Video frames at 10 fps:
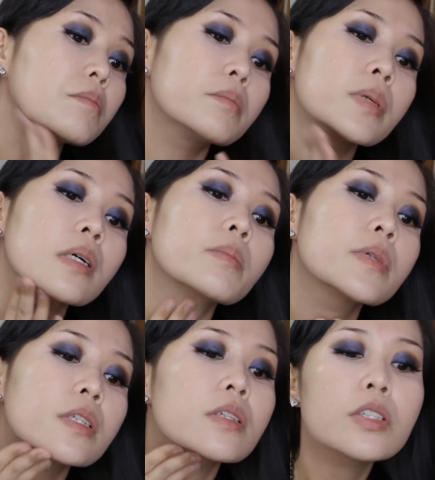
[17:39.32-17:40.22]
bumped
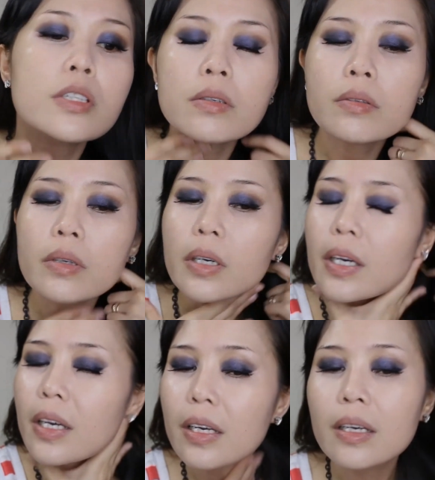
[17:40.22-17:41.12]
into
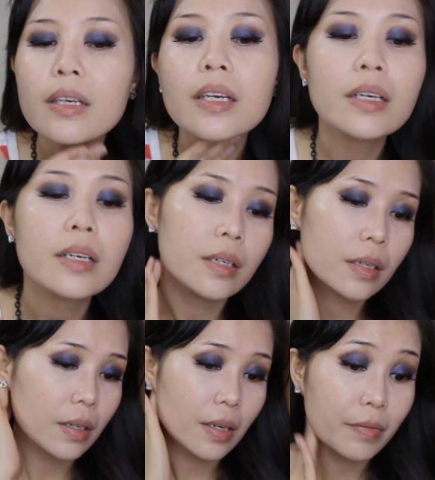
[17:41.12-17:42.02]

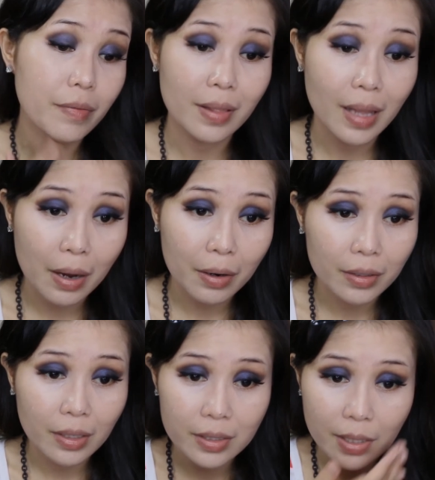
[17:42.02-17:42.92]
a flower,
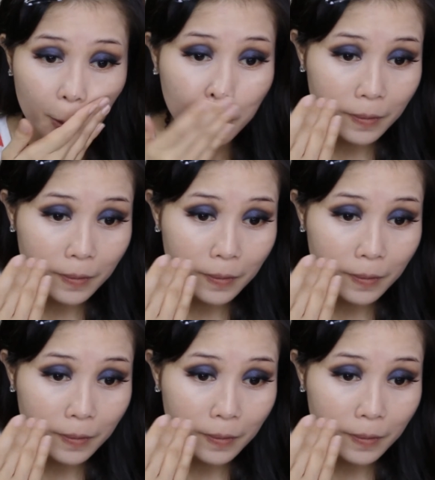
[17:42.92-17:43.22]
a silk